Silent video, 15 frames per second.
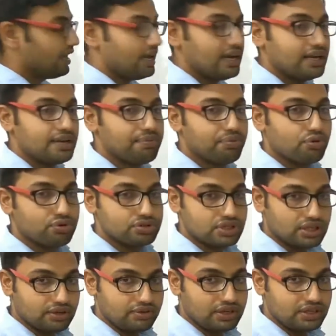any
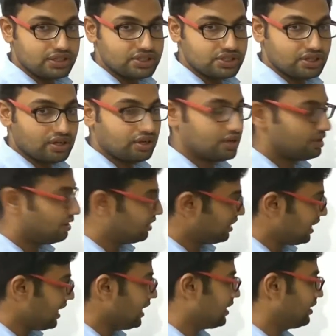positive integer,
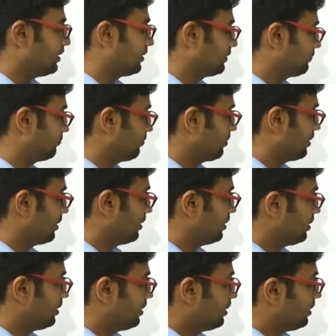and
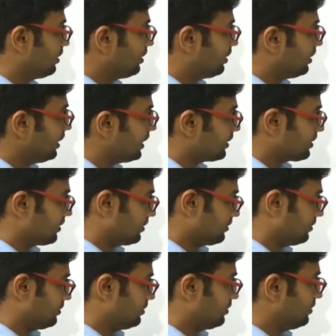
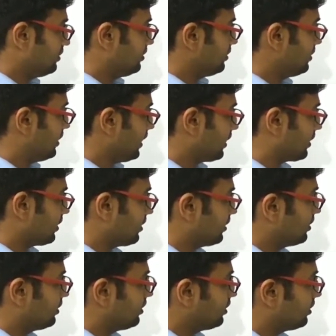let take
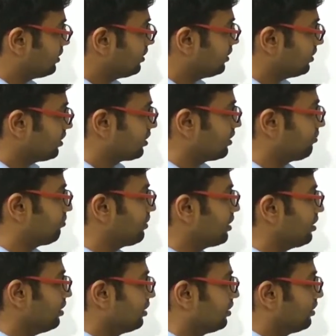another
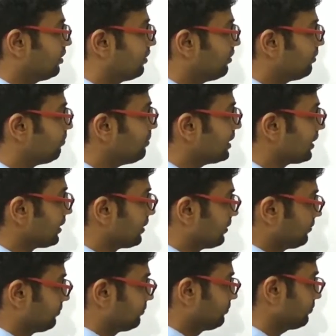number b,
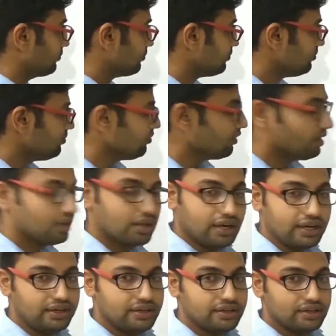
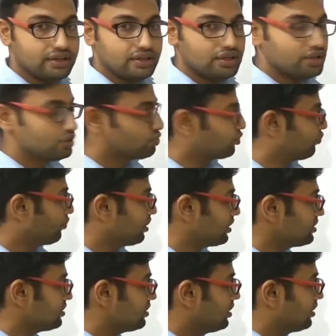right? So what
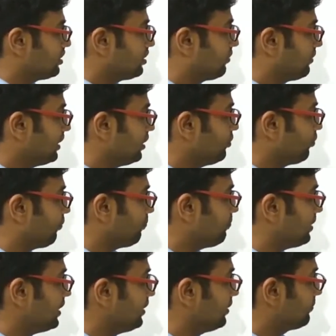is the value of
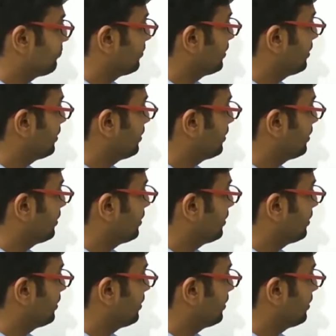b?